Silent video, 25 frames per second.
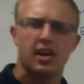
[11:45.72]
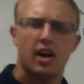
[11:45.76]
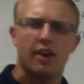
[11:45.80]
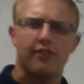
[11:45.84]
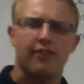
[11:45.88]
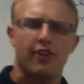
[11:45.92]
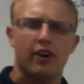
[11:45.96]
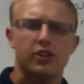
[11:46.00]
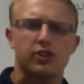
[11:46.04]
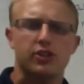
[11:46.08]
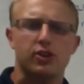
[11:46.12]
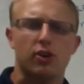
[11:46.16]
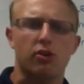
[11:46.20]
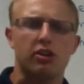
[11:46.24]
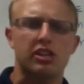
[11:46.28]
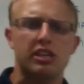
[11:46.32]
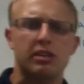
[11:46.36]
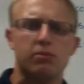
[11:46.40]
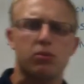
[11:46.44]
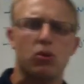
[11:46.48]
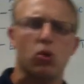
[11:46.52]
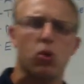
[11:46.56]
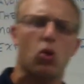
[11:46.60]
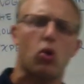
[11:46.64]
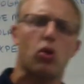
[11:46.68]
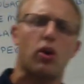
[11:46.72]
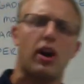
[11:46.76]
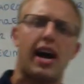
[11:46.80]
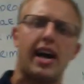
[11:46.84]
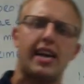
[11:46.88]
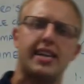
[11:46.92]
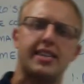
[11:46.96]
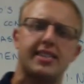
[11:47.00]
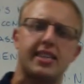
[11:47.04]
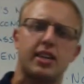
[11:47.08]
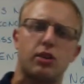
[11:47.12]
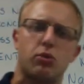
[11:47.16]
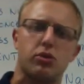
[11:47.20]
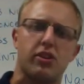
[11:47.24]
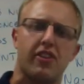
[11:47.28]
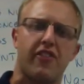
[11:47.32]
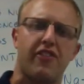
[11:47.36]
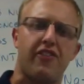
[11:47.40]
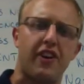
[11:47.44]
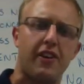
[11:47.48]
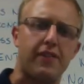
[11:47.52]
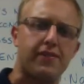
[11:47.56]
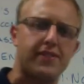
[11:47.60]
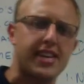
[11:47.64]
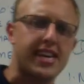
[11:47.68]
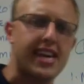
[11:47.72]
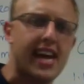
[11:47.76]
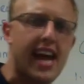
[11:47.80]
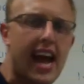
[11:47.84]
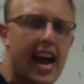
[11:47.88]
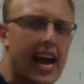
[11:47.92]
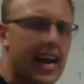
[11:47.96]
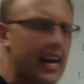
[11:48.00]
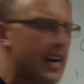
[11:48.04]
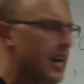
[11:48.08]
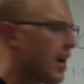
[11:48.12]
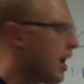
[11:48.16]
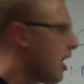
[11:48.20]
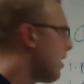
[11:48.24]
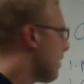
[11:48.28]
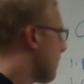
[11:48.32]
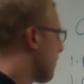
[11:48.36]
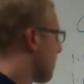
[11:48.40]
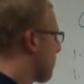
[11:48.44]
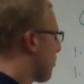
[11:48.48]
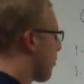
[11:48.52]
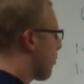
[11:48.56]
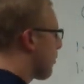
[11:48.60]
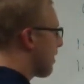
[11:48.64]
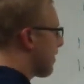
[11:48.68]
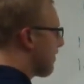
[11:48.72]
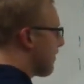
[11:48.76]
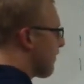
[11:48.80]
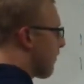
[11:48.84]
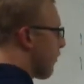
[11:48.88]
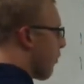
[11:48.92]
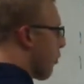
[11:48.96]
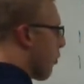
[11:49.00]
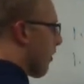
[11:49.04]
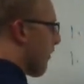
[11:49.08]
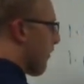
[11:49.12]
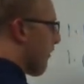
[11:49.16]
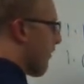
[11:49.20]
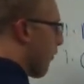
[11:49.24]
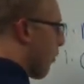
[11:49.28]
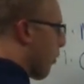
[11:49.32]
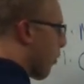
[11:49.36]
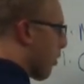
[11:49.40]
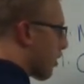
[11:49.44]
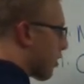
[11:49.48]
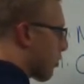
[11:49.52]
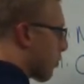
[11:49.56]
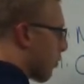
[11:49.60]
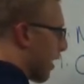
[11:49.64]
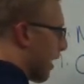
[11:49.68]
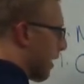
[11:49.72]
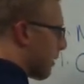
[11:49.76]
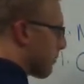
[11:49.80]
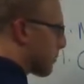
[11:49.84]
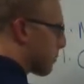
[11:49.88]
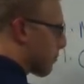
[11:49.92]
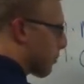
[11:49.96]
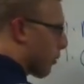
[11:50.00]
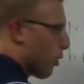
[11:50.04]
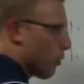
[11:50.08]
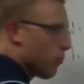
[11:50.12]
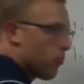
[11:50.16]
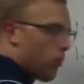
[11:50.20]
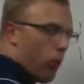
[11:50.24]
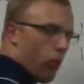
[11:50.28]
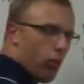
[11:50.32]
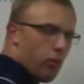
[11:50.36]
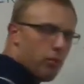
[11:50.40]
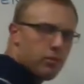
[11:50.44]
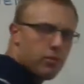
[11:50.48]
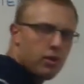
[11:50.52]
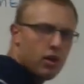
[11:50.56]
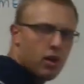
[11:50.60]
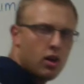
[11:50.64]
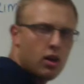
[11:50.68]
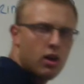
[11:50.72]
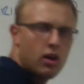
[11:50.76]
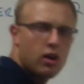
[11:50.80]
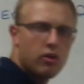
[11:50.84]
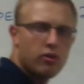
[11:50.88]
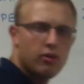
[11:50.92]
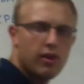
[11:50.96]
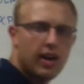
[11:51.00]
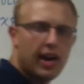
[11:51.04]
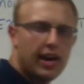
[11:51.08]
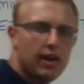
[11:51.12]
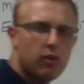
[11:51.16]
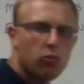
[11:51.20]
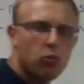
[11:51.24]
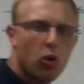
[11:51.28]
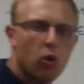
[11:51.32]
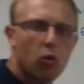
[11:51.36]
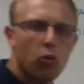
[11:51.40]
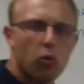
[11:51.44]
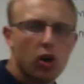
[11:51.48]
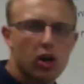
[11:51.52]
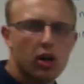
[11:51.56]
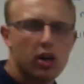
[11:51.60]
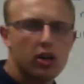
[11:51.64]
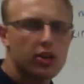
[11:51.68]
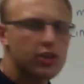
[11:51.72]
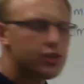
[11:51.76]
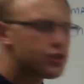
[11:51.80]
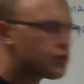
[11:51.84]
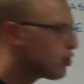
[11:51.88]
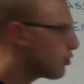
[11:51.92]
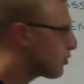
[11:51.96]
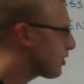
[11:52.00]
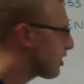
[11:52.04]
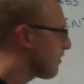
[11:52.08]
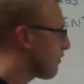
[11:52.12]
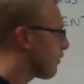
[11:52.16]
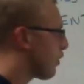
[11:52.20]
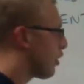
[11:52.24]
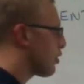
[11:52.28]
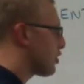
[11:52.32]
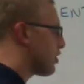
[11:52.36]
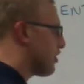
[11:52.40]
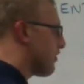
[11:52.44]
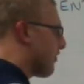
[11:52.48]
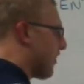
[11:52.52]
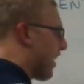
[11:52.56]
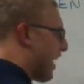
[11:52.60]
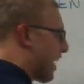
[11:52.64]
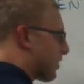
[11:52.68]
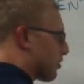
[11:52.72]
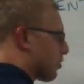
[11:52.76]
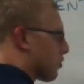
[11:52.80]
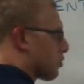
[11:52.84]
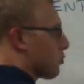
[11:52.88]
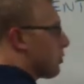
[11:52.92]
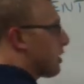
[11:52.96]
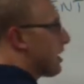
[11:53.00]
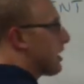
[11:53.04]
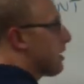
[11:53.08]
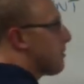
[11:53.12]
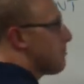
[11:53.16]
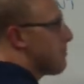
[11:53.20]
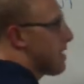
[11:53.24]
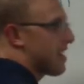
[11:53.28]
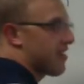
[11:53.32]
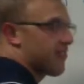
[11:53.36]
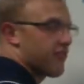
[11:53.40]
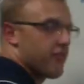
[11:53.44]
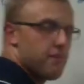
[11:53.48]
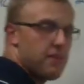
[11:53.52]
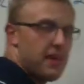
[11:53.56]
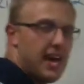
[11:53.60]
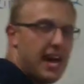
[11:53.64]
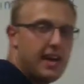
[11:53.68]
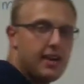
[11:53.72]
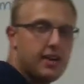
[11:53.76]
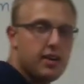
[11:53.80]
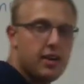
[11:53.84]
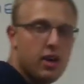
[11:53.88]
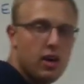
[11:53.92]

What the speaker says: of our sodium chloride is equal to 58.44 grams per mole. Right? Well, what are the 2 conversion factors we can make from that?